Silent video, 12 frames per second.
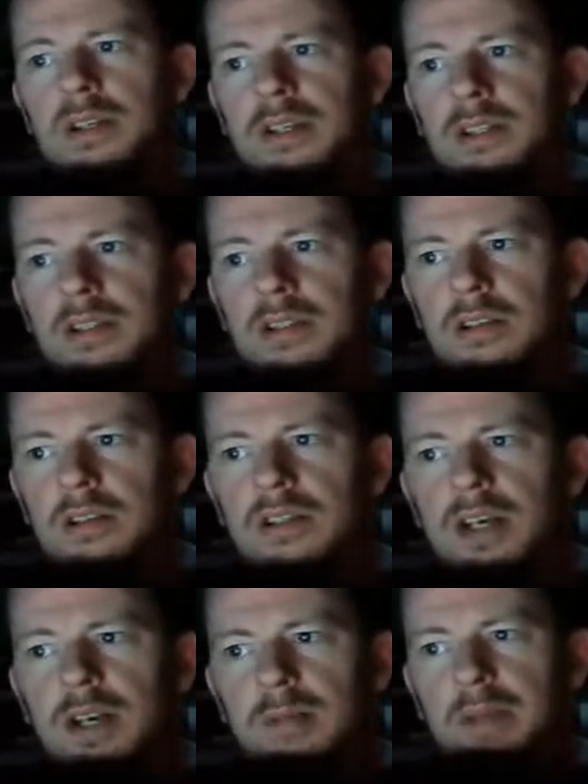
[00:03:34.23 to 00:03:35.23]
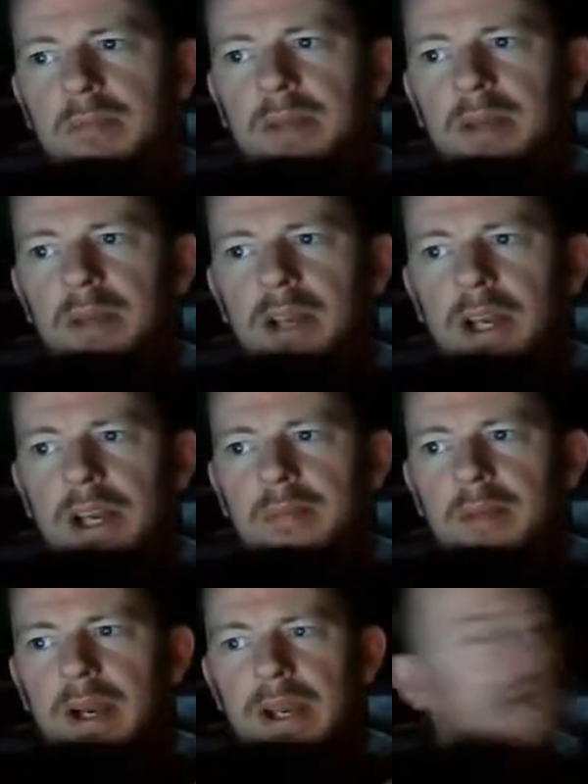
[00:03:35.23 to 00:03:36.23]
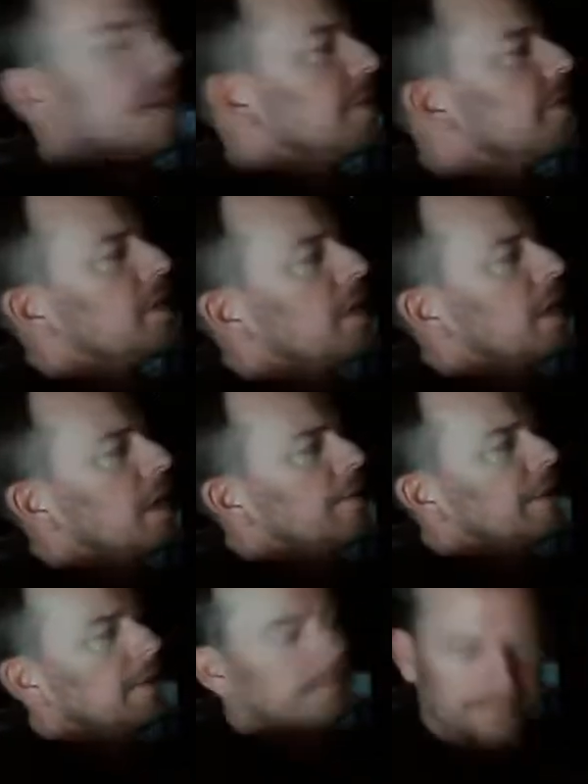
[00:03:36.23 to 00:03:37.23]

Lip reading: It just looks like a big beam of light in my hands. I love it.